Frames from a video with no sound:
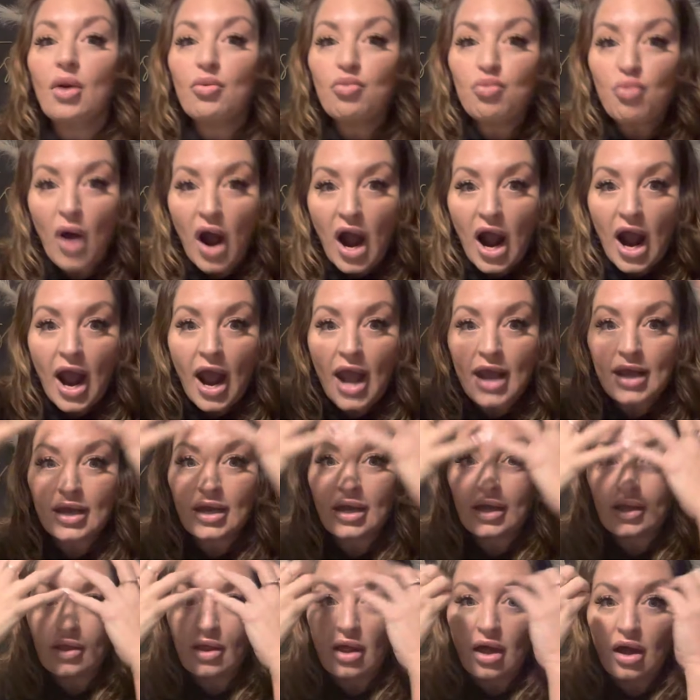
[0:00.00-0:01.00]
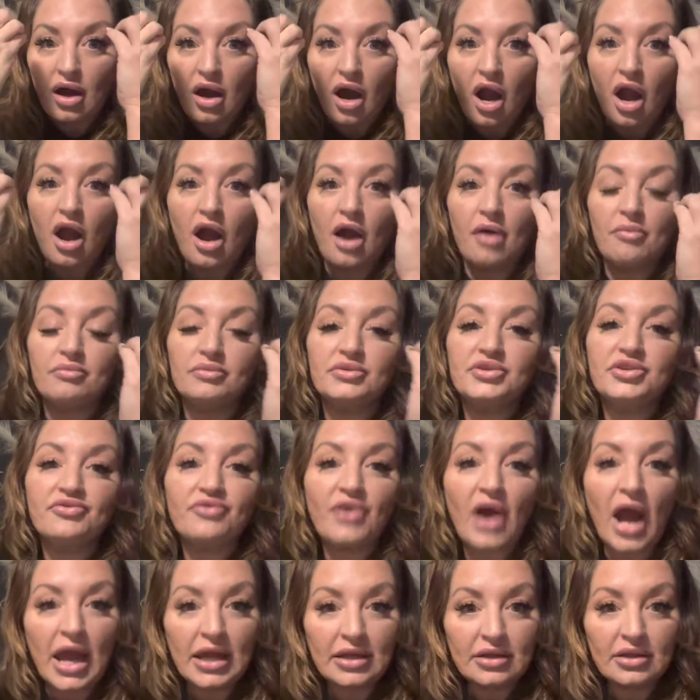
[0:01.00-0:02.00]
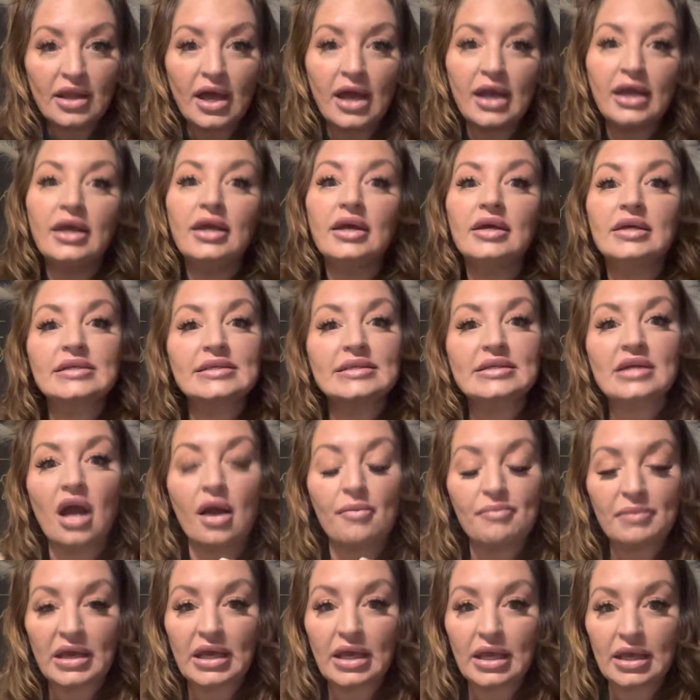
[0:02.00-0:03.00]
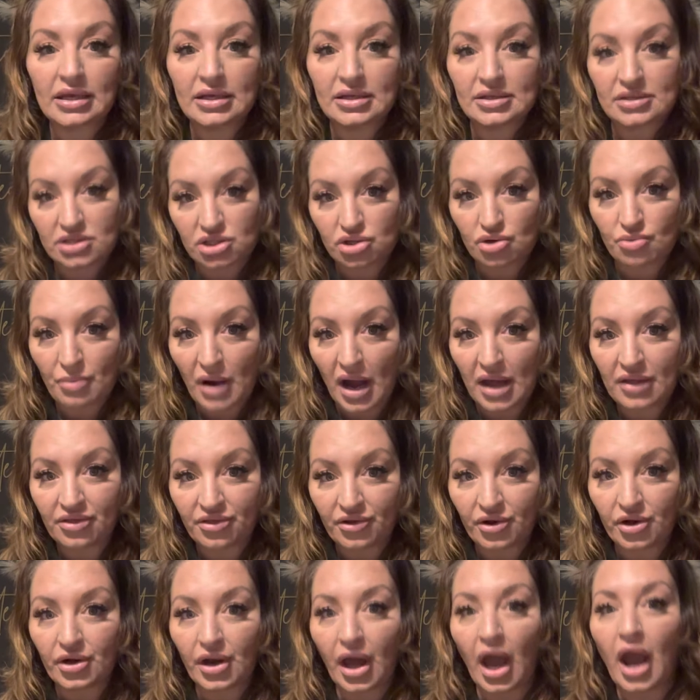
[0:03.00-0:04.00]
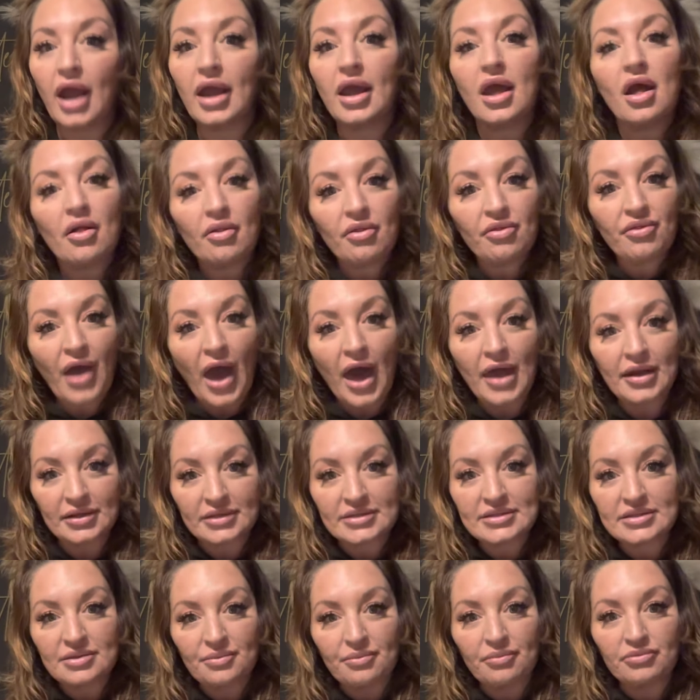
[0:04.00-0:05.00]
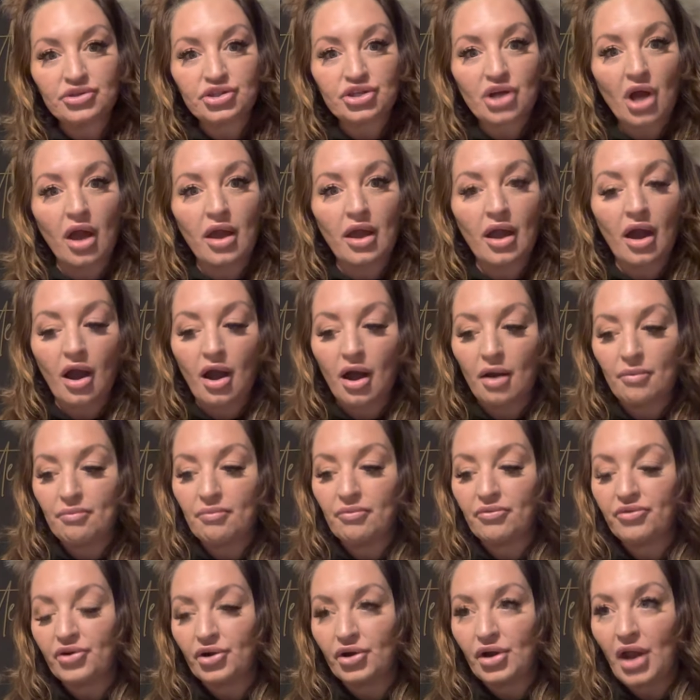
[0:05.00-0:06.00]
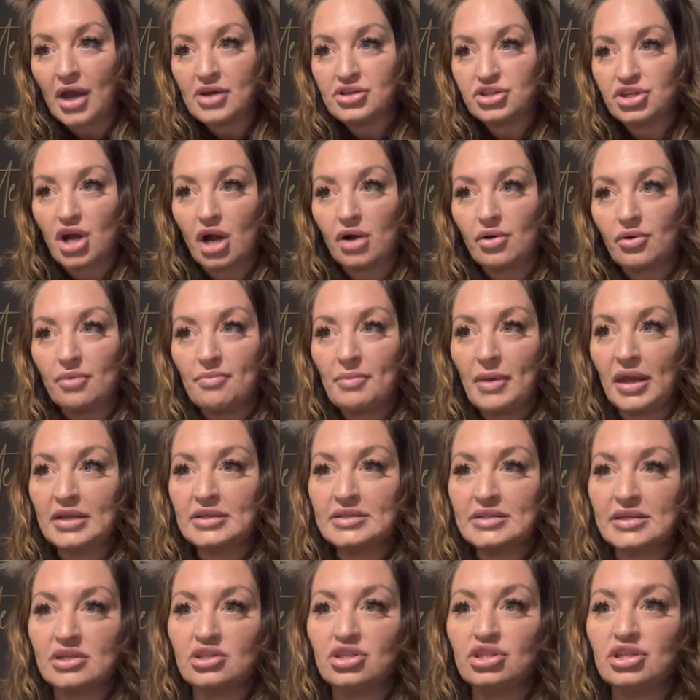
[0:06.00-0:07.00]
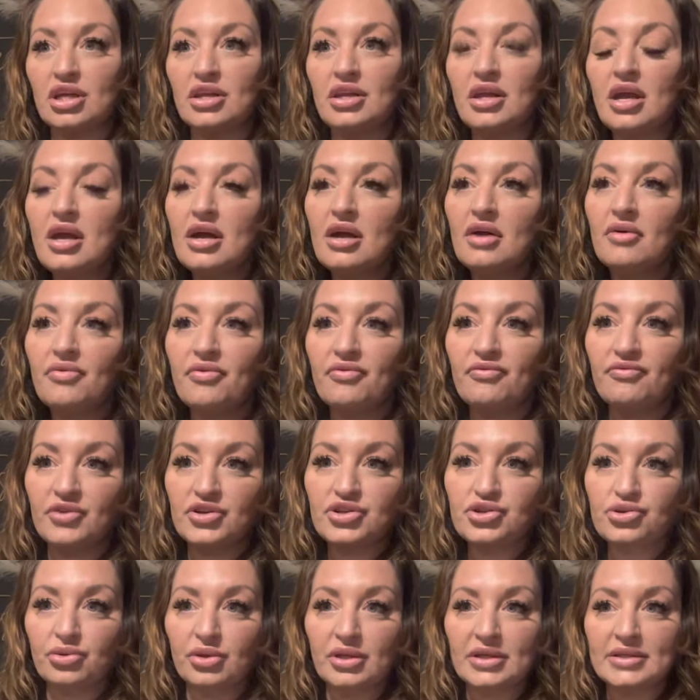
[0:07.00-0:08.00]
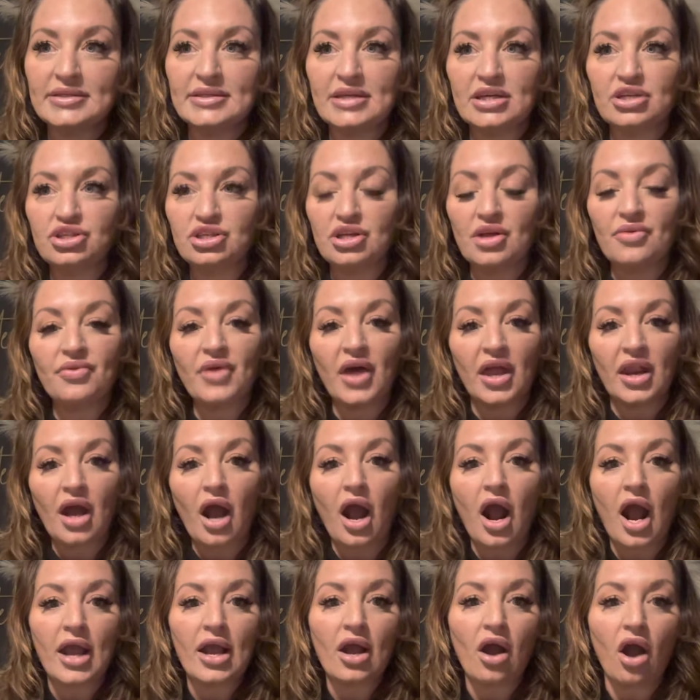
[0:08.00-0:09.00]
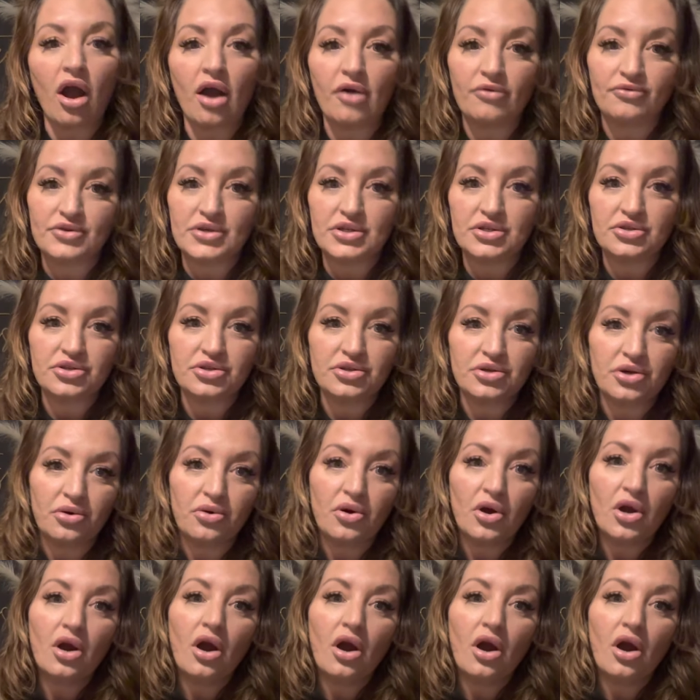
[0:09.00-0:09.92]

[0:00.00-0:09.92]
Why? um, divine light is coming into my third eye. That is the um, third eye chakra meditation visualization that I often do